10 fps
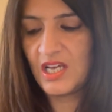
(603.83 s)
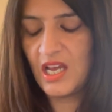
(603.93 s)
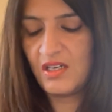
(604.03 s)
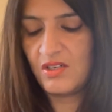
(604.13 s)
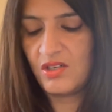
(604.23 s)

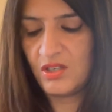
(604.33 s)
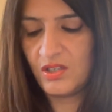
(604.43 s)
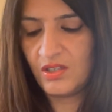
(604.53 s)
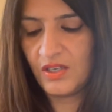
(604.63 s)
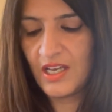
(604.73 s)
And
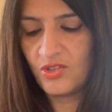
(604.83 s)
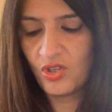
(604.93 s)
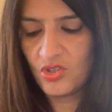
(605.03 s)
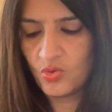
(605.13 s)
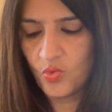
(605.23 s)
I saw
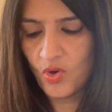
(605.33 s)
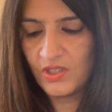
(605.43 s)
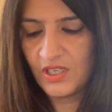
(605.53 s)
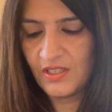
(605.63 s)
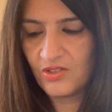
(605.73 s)
the sword
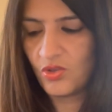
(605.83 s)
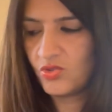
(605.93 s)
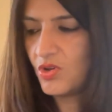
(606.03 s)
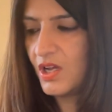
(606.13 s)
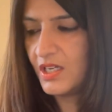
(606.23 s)
there. That's
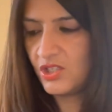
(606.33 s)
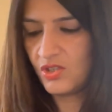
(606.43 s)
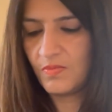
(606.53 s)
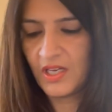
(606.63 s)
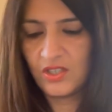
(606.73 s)
also
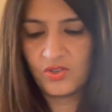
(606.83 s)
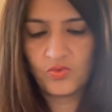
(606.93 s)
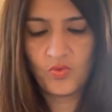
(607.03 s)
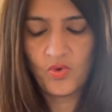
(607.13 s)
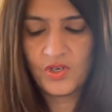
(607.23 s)
Archangel Michael's
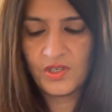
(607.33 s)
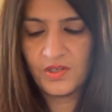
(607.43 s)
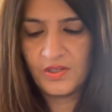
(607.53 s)
sword.